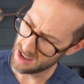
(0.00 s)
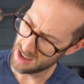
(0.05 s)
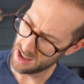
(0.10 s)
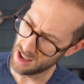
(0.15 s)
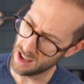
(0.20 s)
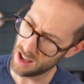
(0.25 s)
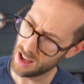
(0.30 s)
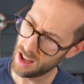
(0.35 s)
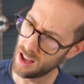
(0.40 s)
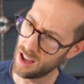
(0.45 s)

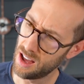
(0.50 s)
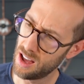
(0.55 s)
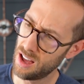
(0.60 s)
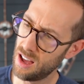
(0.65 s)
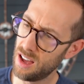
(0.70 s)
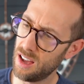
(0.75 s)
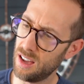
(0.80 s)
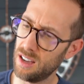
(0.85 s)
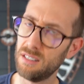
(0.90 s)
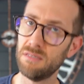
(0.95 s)
Huh,
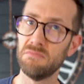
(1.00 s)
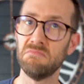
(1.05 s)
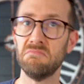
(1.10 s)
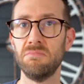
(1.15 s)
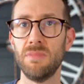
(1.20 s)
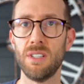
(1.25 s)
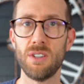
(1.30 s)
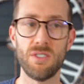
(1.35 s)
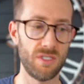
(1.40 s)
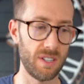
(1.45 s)

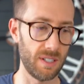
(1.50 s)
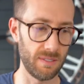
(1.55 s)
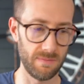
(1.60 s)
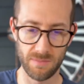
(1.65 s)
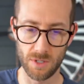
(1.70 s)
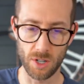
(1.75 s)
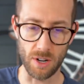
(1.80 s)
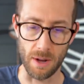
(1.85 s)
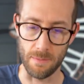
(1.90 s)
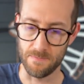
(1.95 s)
interesting.
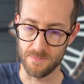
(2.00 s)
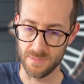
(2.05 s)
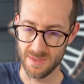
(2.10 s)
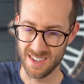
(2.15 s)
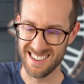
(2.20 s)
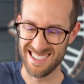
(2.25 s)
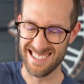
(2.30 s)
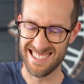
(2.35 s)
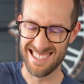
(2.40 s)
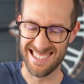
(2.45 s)
Okay,
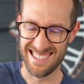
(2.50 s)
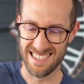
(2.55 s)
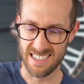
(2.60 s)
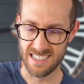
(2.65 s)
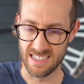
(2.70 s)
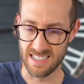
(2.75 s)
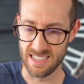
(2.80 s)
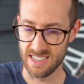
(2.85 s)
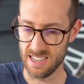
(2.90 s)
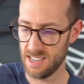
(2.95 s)

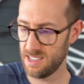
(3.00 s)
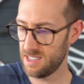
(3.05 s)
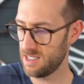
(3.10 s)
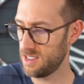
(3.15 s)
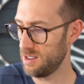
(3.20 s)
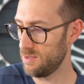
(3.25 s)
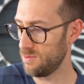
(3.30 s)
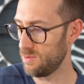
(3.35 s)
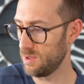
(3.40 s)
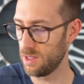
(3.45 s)
let's
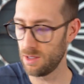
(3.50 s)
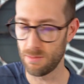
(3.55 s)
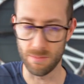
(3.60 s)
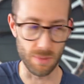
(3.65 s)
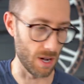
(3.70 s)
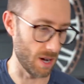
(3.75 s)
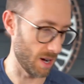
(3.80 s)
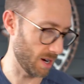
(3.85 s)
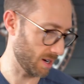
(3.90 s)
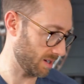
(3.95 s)
get rid of the
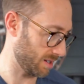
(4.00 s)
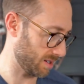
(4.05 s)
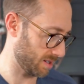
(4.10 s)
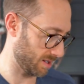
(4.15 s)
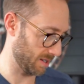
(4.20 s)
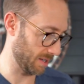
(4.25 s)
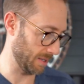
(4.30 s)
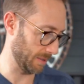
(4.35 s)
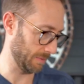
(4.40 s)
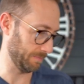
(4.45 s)

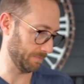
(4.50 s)
box.